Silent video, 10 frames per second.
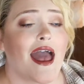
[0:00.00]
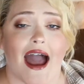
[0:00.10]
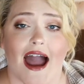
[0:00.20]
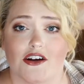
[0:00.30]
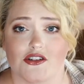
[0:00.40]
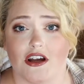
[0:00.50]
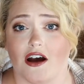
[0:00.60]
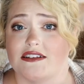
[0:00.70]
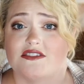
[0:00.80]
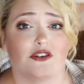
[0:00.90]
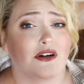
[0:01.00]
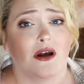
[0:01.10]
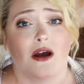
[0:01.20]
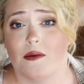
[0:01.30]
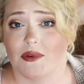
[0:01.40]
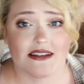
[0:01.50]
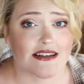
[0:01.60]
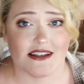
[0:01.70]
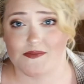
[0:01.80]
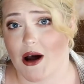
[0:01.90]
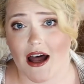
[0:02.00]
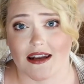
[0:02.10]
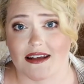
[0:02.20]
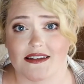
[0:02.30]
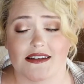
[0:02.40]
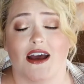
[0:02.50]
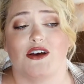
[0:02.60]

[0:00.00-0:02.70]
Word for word: actually on different plus size bodies.